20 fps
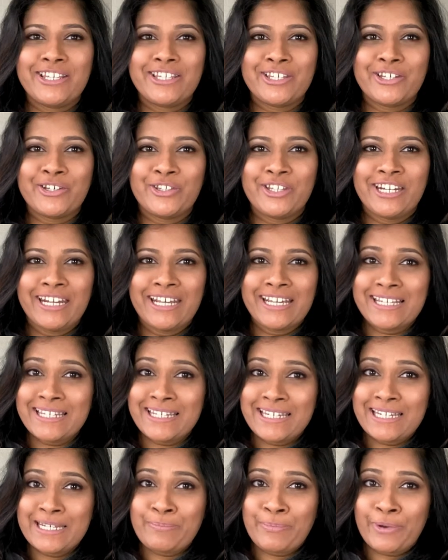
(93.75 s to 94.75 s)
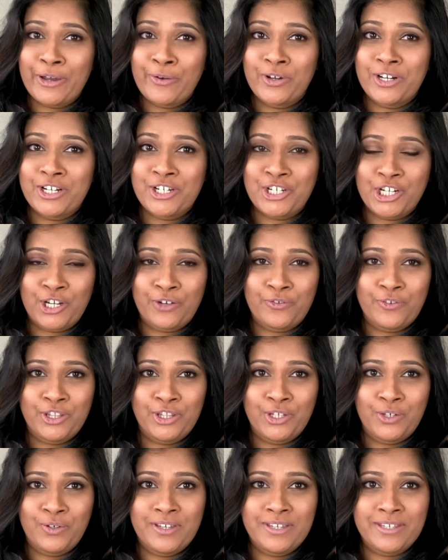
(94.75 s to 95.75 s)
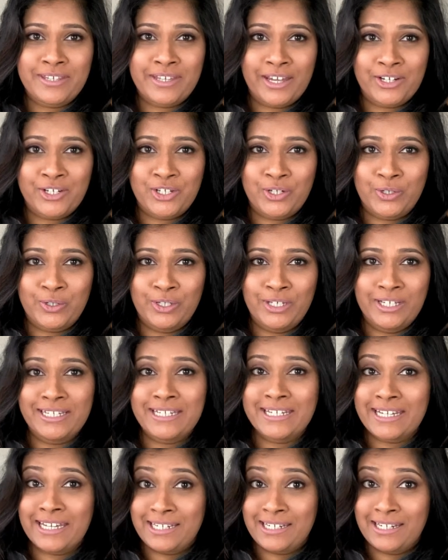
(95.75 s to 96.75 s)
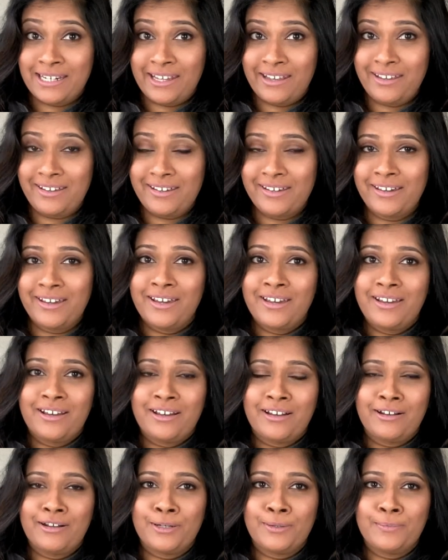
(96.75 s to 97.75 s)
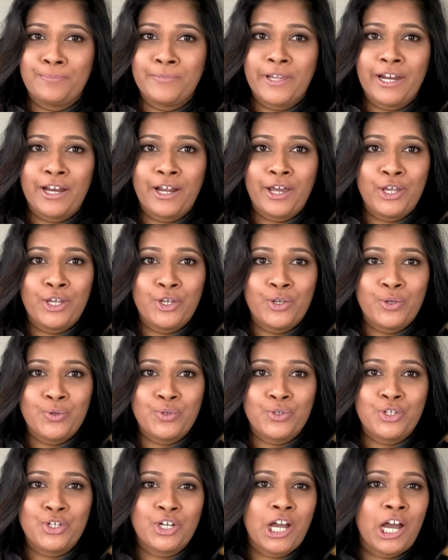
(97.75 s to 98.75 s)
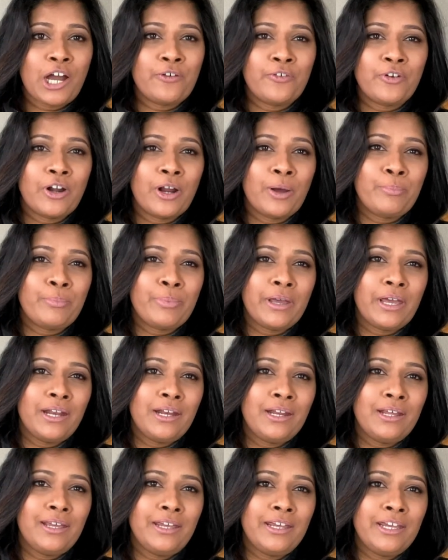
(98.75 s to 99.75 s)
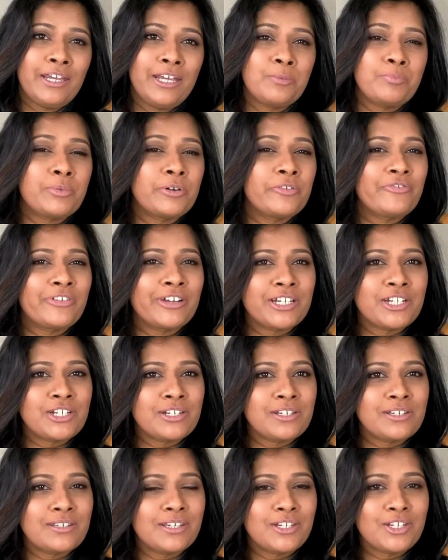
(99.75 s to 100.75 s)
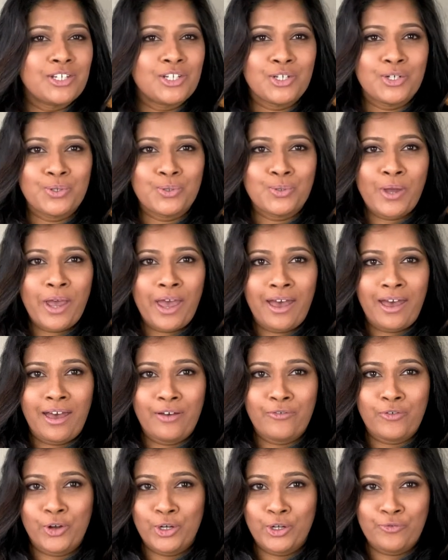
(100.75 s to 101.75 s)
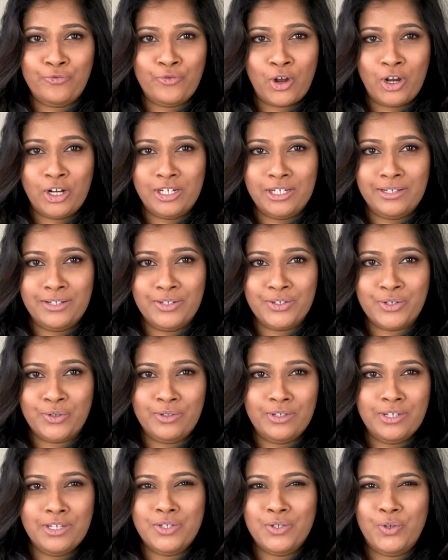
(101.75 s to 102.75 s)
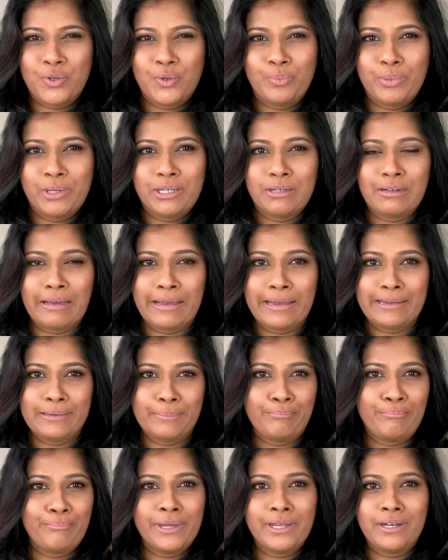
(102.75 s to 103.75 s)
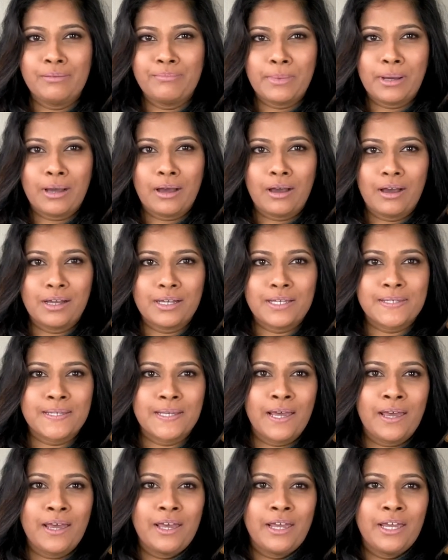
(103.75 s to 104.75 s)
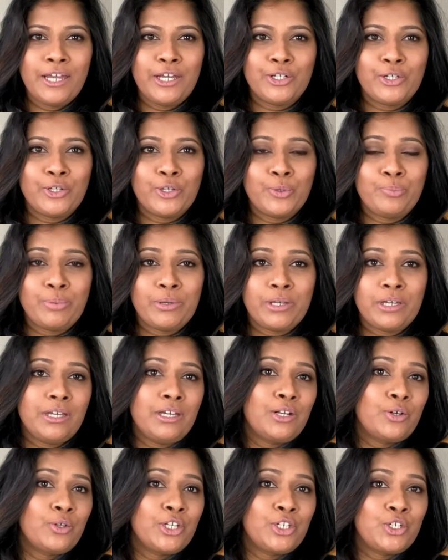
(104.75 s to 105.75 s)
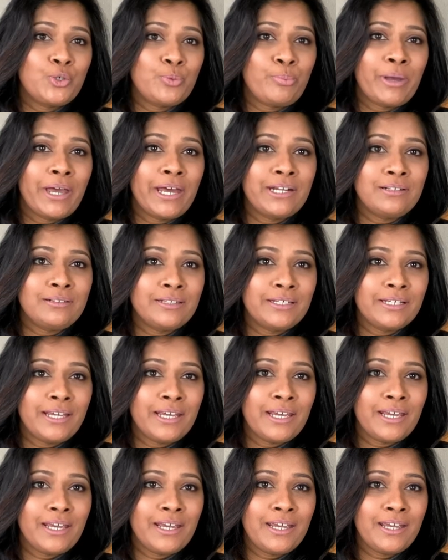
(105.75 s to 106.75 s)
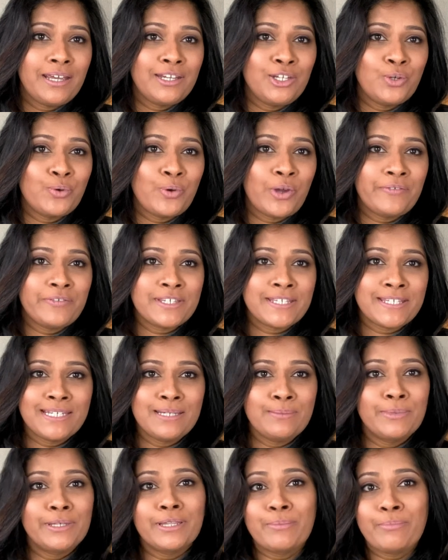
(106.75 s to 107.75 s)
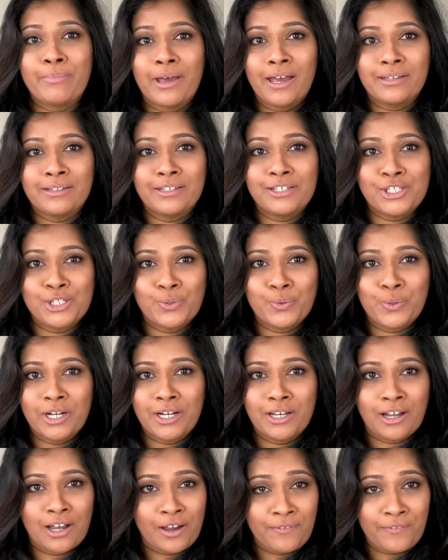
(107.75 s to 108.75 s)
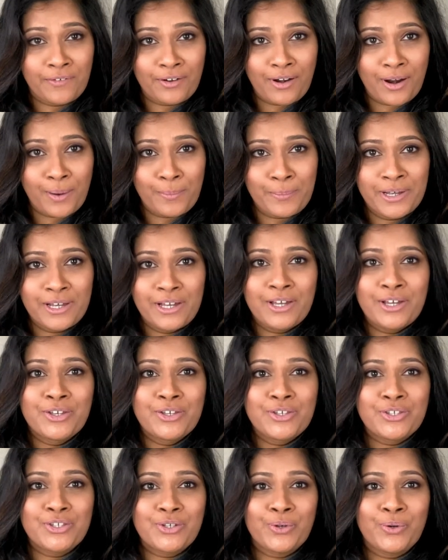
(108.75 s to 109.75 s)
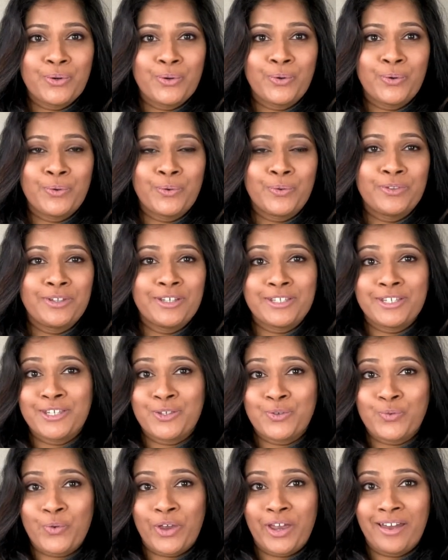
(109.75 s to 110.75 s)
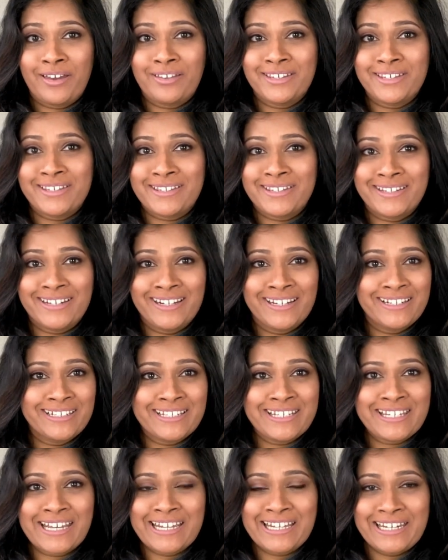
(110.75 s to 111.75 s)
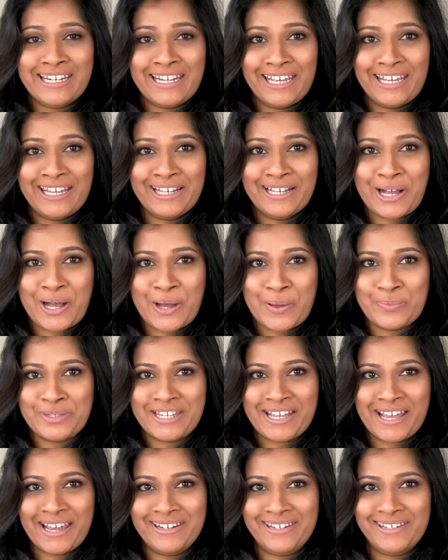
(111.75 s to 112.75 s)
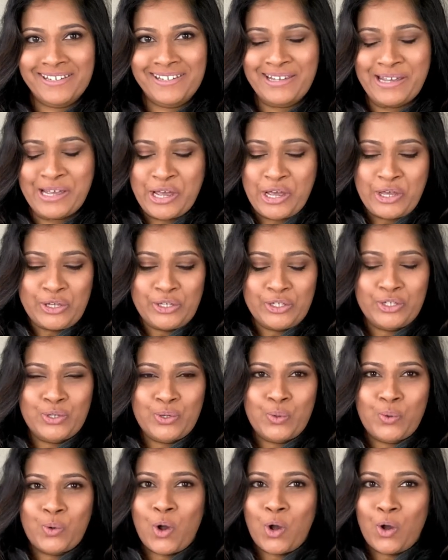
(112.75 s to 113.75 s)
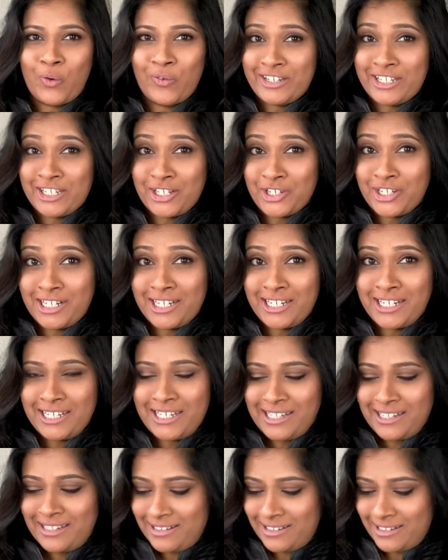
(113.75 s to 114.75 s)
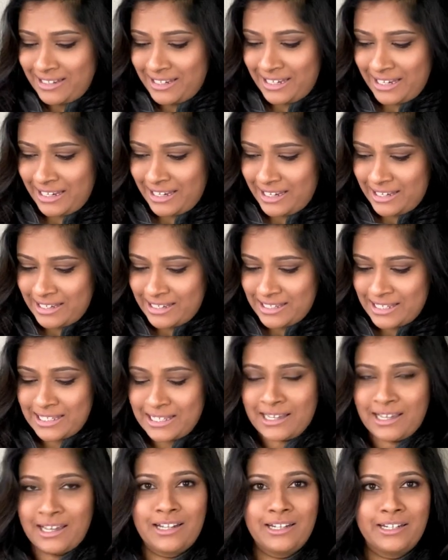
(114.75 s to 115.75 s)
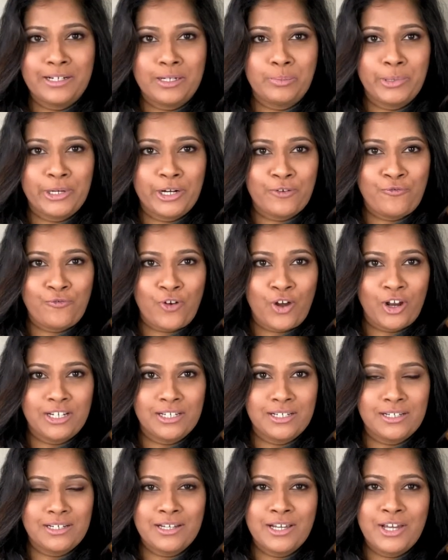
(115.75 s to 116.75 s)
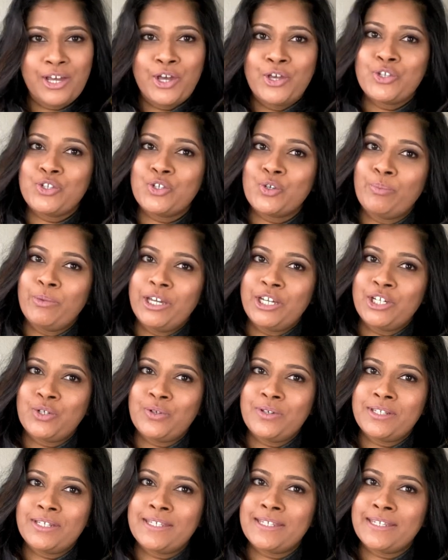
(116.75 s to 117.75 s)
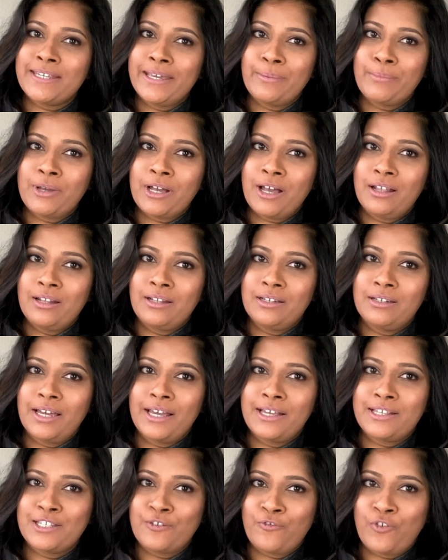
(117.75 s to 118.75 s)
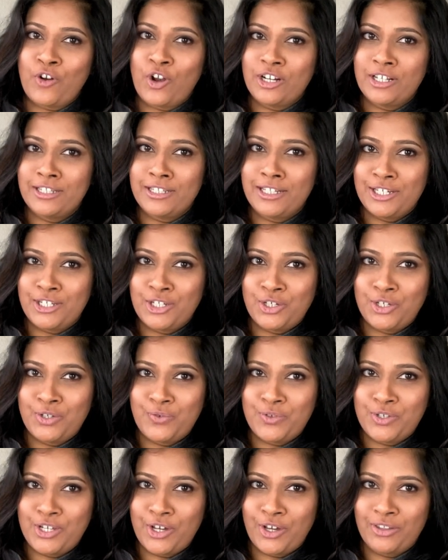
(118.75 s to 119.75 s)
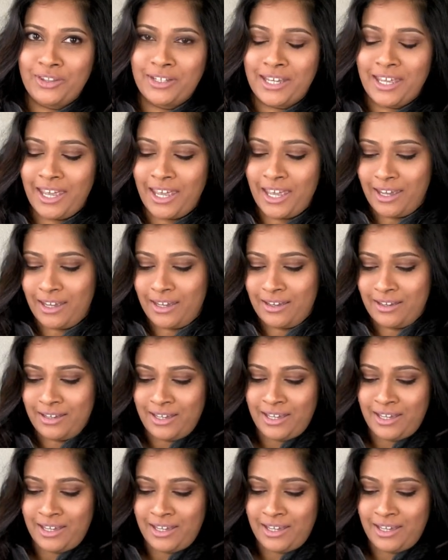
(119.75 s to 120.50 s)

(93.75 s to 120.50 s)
So the next tip I want to share with you is actually a technique that I use to cover up any imperfections that you have on your fondant. So these could be like pin marks. It could be, that you panel the cake and you have a seam in the back that you want to cover up. So this is where this little technique comes handy. So what you're going to need is a little bit of fondant. So make sure it's the same color as the fondant that you're using on the cake.